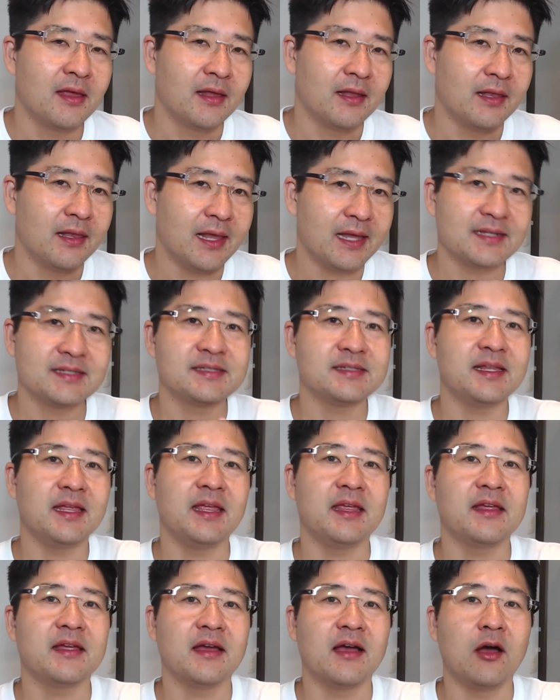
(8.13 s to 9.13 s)
Let's
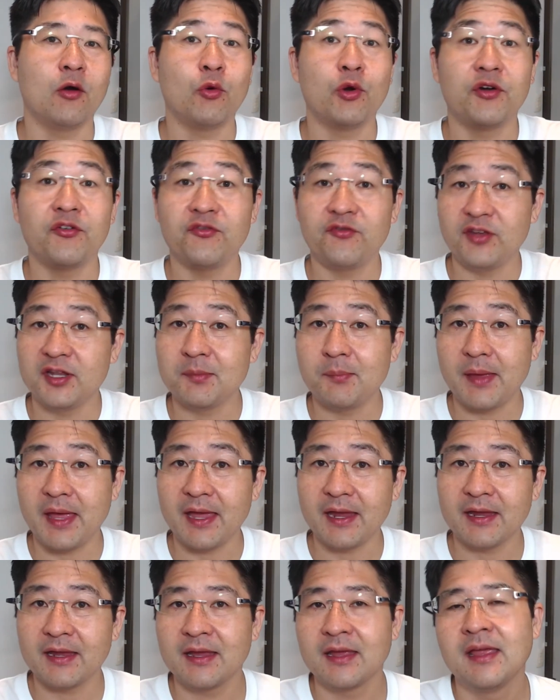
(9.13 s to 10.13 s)
take our
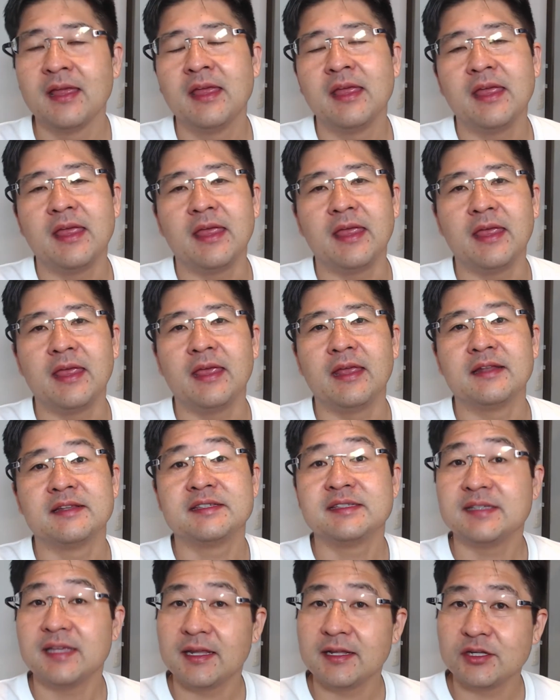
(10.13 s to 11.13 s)
feedback and
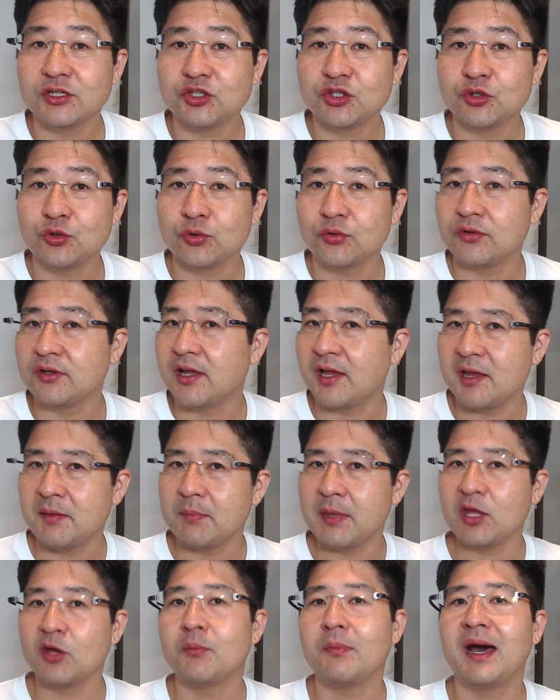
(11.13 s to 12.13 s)
send it to an
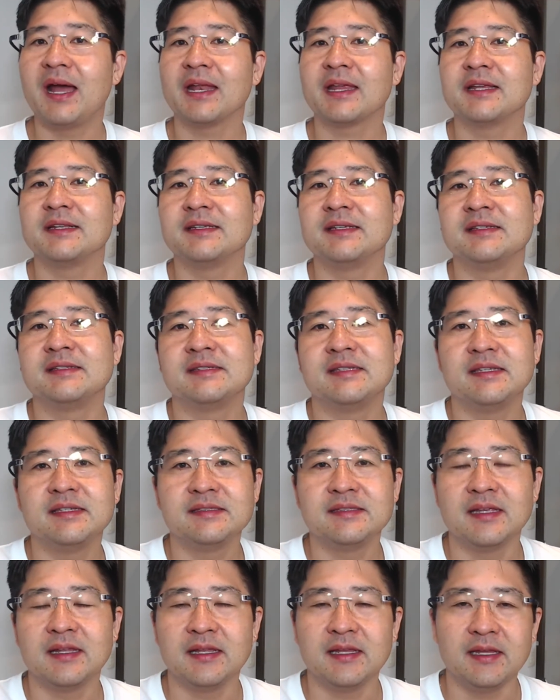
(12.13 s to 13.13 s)
email marketing
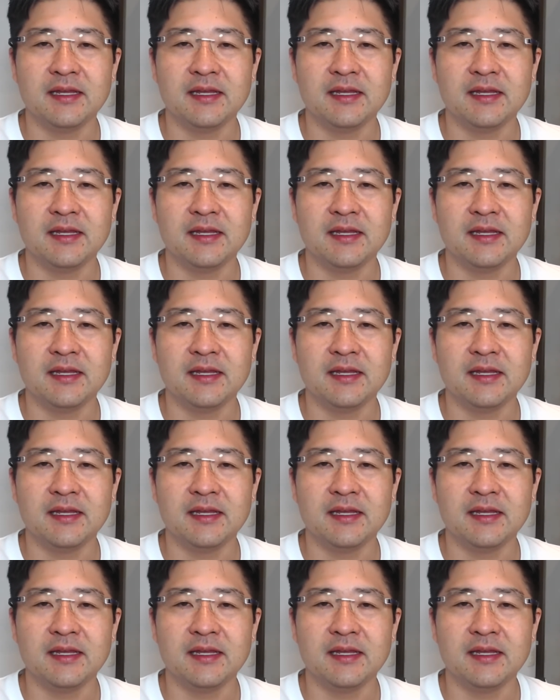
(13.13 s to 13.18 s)
system.